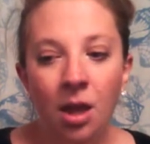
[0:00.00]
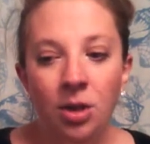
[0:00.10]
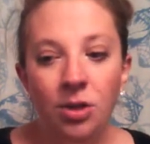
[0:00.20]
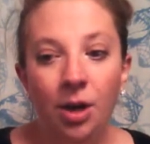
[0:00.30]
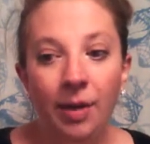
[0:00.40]

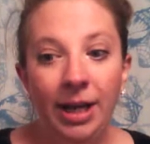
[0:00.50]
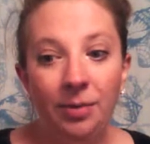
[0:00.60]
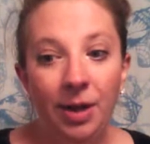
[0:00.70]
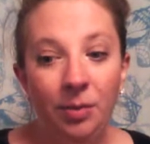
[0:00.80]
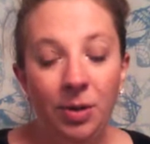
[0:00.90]
So
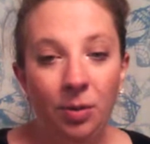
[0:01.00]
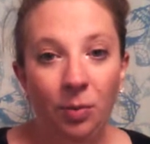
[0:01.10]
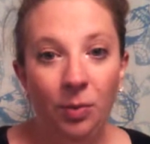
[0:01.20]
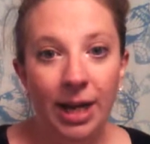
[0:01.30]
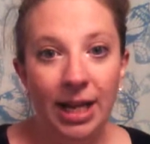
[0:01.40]
anyway, we
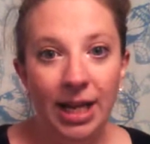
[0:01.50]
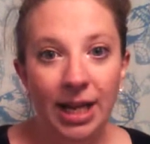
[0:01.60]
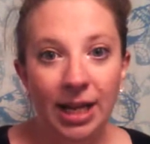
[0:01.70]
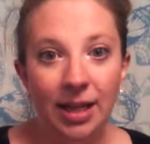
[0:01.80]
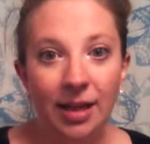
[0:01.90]
were
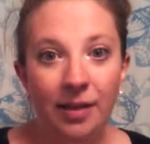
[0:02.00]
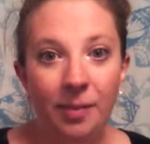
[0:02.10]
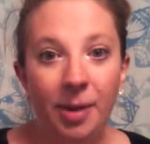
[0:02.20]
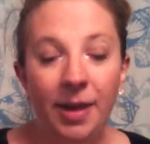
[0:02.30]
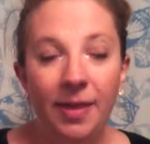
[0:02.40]
waiting.
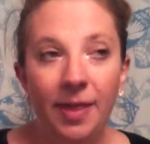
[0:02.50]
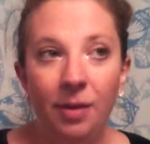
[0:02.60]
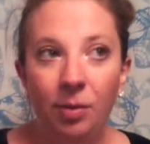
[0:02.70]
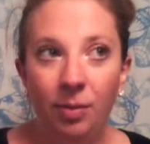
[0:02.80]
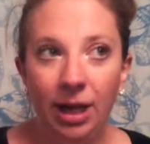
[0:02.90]
The big thing
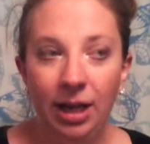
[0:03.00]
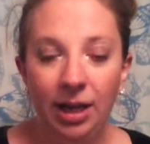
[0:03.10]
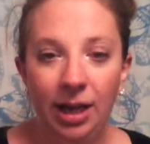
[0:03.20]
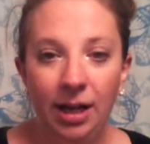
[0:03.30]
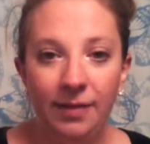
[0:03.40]
that we're waiting
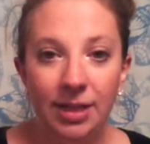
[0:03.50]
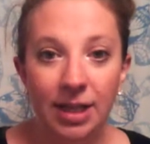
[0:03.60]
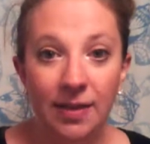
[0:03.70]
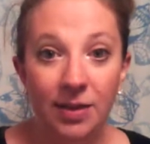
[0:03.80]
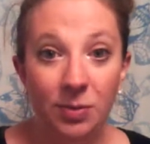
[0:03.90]
on,
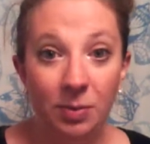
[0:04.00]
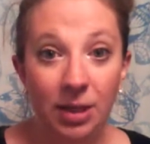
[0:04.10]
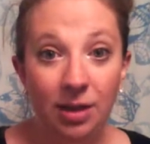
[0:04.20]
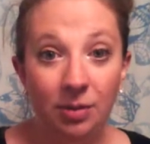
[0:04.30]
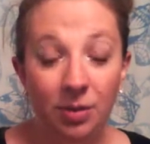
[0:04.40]
obviously, this
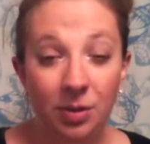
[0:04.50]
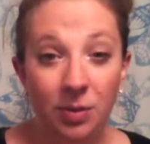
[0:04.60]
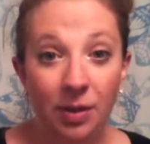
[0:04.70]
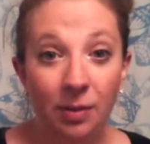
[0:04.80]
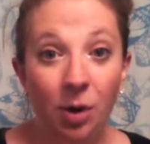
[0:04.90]
week, because
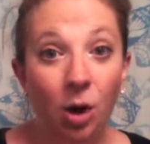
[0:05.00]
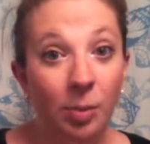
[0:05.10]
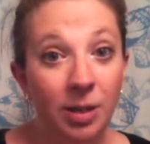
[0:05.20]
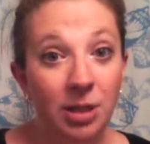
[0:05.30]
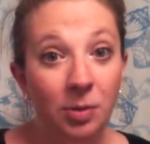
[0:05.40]
we're
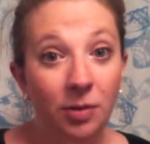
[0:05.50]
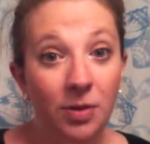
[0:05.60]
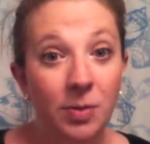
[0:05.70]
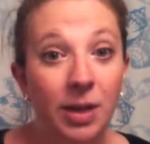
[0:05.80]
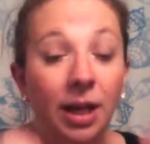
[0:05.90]
hoping to move
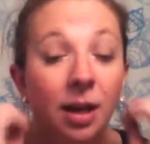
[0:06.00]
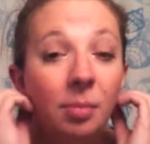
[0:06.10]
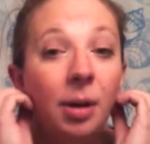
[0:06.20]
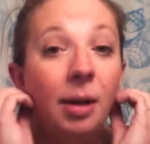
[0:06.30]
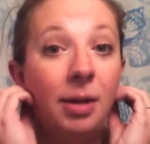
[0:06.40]
this
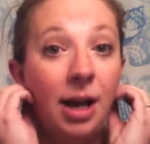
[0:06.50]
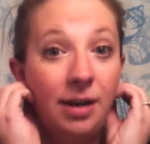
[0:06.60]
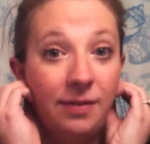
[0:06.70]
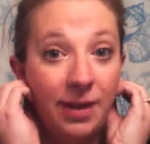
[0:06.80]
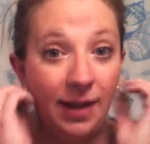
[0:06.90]
weekend, but I'm
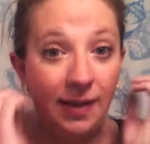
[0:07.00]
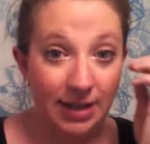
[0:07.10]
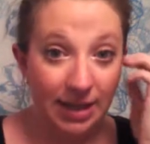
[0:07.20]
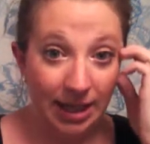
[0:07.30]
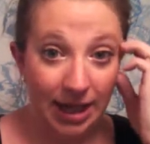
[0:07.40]
kind of thinking
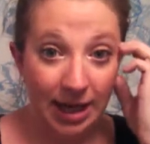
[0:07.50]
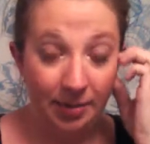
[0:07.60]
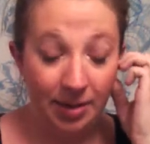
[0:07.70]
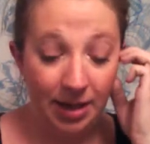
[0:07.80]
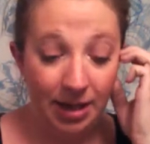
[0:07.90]
that's not going to
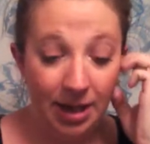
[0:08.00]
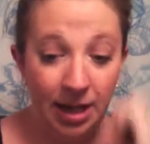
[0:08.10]
happen.